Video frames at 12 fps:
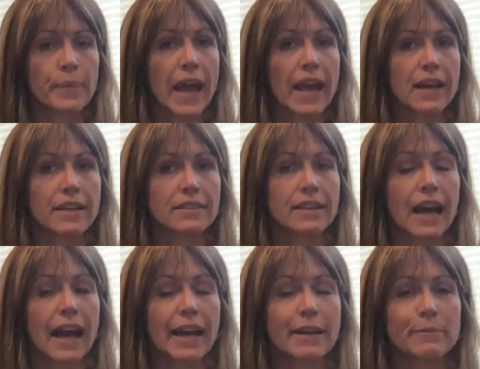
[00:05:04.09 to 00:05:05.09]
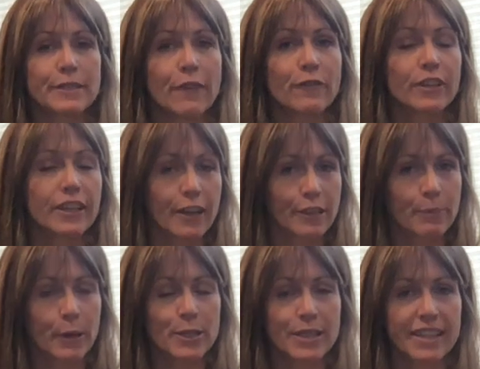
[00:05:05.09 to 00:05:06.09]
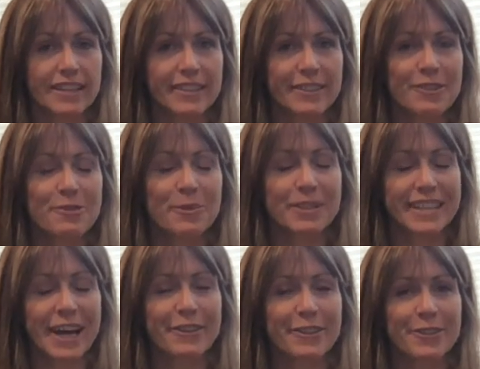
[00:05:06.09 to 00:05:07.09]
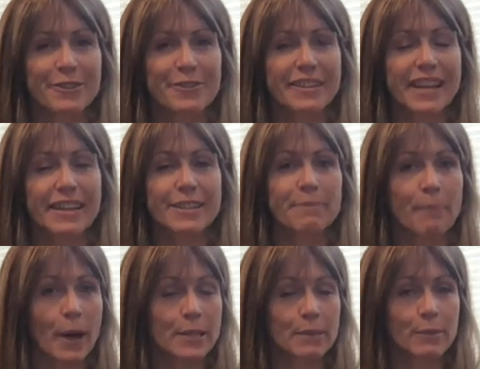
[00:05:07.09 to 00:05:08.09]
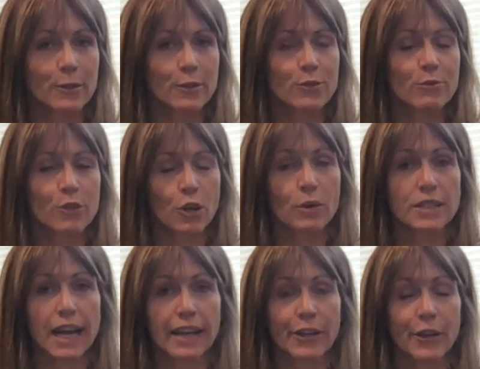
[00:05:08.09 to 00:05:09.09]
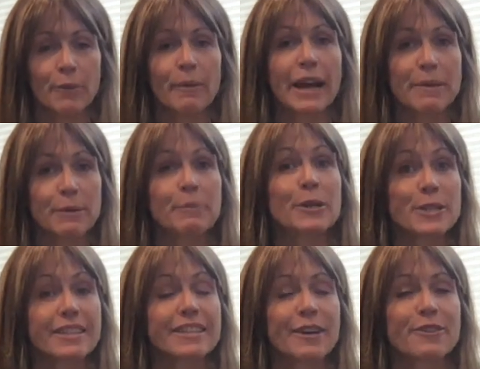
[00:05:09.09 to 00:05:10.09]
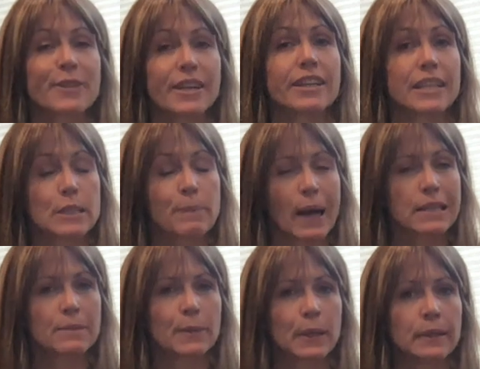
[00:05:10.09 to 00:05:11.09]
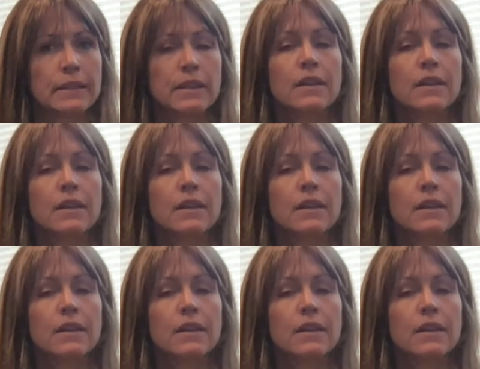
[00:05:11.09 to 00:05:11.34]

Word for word: And I am definitely not the person who will tell you that it's impossible to tow a tiny home. I am the person to tell you that it is possible.